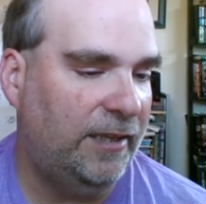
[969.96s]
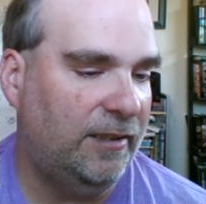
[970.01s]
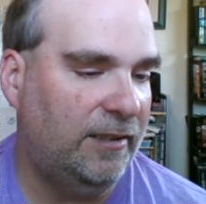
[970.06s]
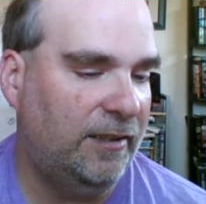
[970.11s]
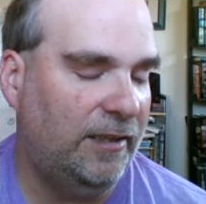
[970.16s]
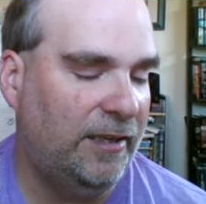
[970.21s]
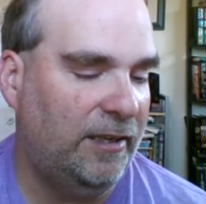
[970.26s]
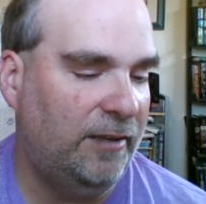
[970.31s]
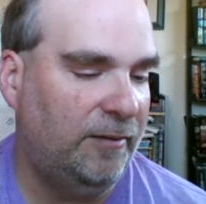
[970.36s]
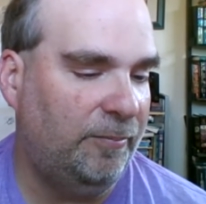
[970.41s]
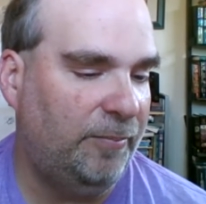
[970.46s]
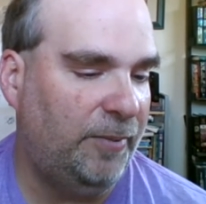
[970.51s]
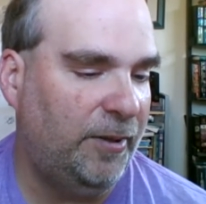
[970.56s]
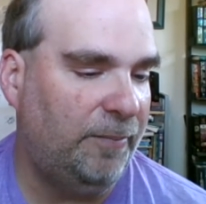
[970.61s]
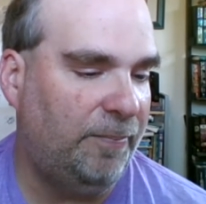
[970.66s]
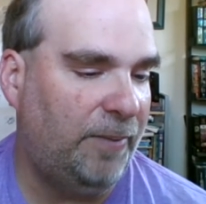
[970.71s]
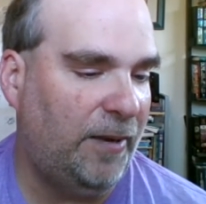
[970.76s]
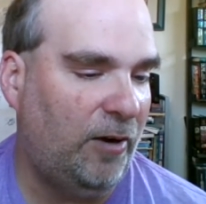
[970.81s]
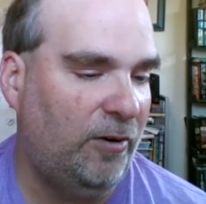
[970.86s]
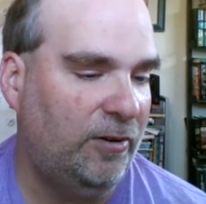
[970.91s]
Uh, the
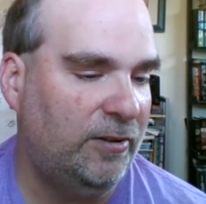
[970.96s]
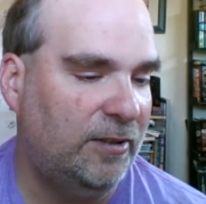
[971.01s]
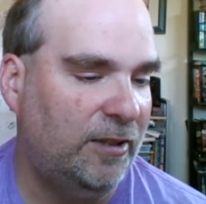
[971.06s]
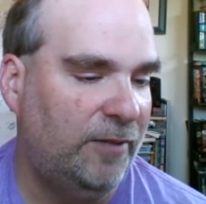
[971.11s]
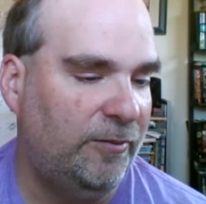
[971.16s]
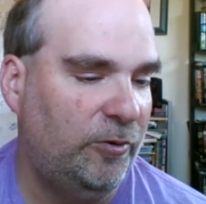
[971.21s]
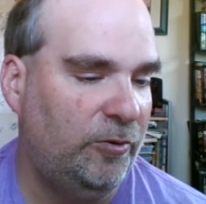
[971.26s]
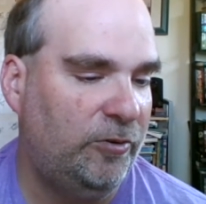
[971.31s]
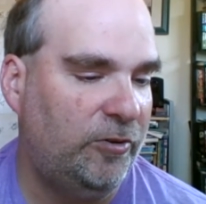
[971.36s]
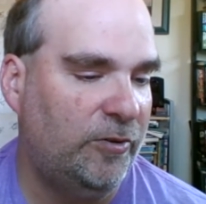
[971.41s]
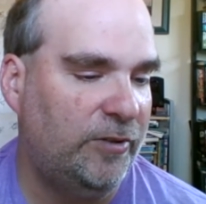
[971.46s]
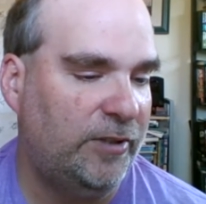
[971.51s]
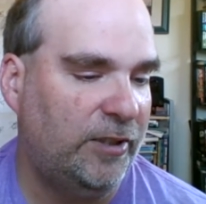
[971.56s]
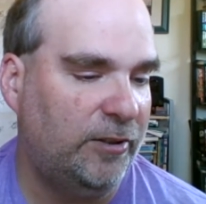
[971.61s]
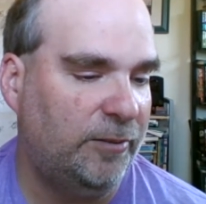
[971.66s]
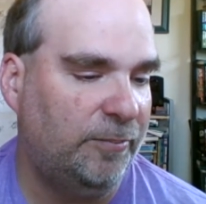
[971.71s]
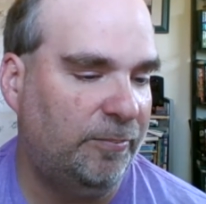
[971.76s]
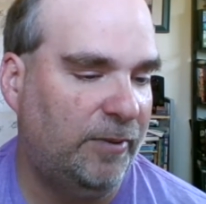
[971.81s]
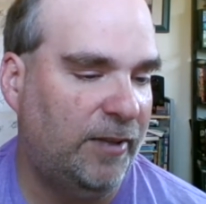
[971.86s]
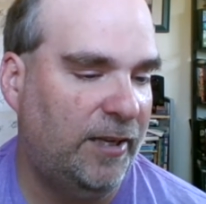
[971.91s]
Usos, the
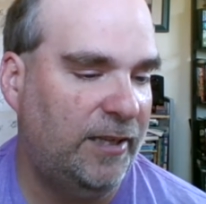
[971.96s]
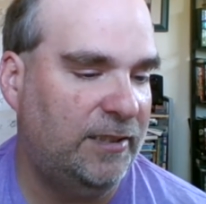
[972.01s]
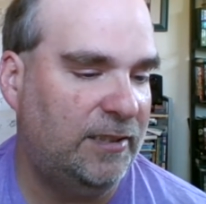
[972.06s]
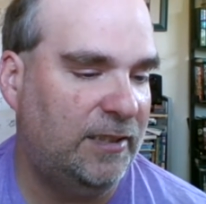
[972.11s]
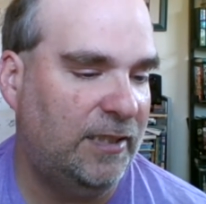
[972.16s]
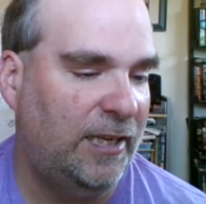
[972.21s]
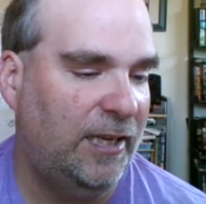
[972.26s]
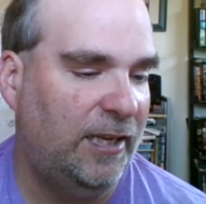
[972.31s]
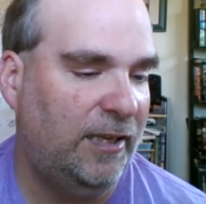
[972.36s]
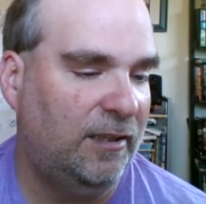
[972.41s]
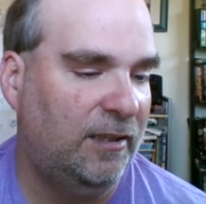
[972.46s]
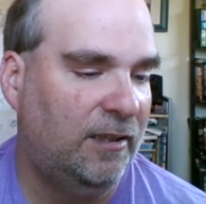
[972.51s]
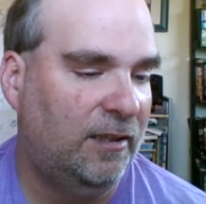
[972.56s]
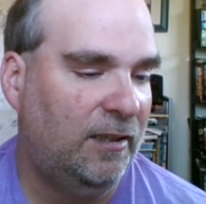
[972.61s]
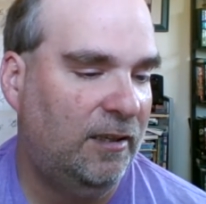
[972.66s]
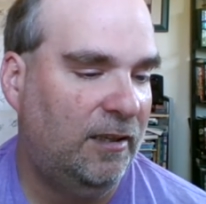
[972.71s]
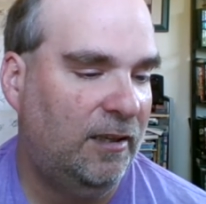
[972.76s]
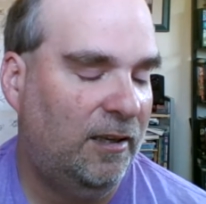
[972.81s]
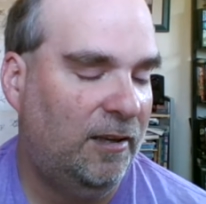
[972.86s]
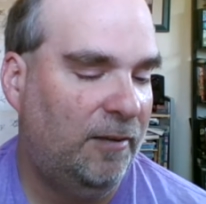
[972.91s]
backdrop neck breaker,
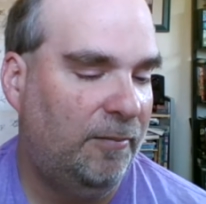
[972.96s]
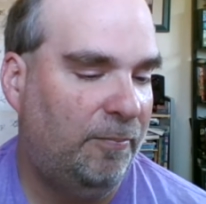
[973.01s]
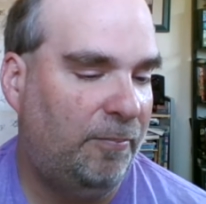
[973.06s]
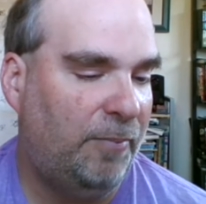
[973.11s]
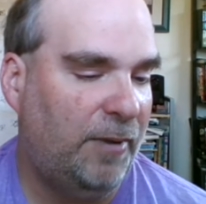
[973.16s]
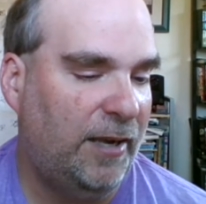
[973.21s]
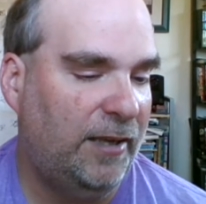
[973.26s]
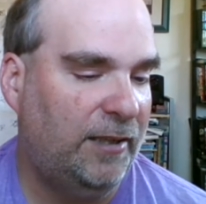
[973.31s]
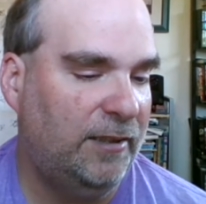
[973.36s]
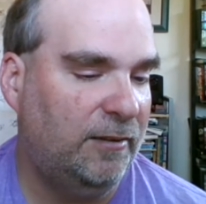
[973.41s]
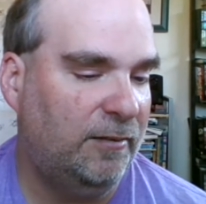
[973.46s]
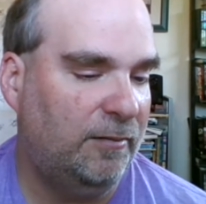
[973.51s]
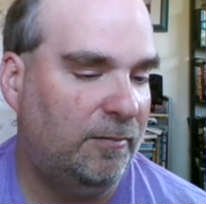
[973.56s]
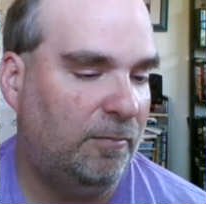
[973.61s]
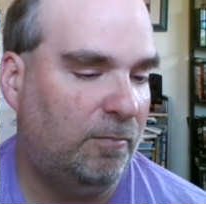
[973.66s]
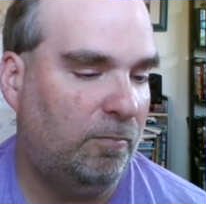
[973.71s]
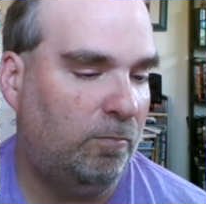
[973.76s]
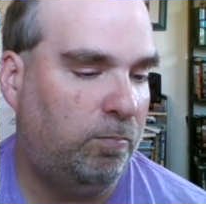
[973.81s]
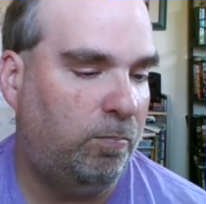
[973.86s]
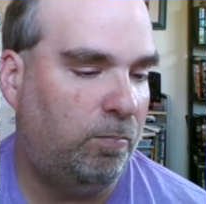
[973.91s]
that looked
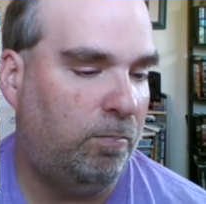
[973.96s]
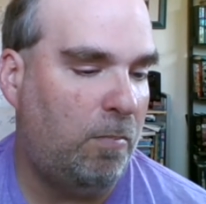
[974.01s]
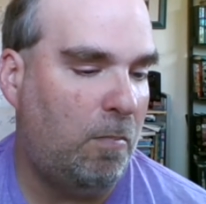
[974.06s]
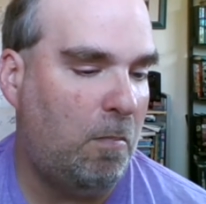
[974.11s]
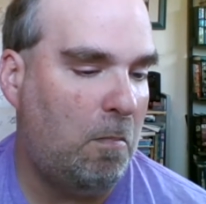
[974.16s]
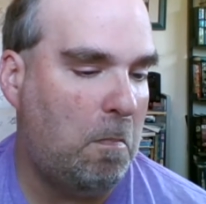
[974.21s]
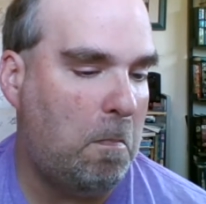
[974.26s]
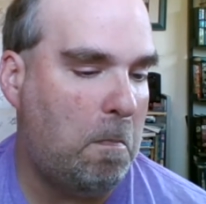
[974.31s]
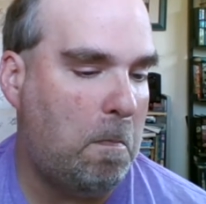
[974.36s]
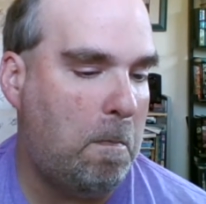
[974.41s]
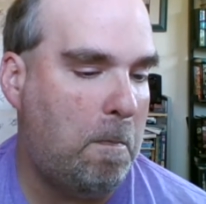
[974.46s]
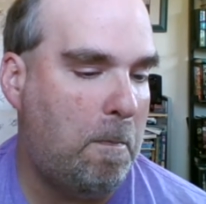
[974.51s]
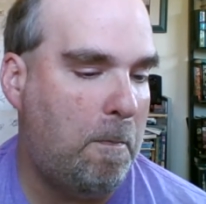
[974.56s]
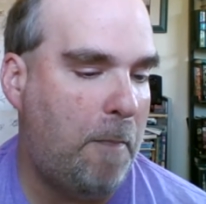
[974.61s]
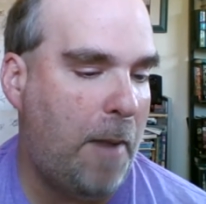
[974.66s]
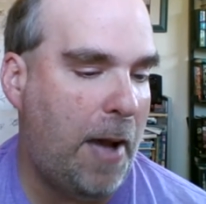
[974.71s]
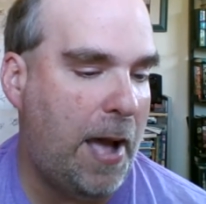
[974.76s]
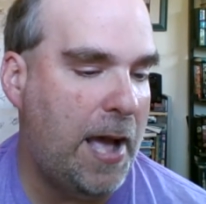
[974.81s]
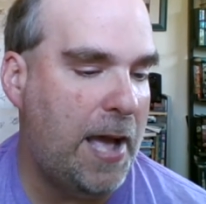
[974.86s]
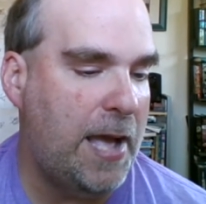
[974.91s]
great though.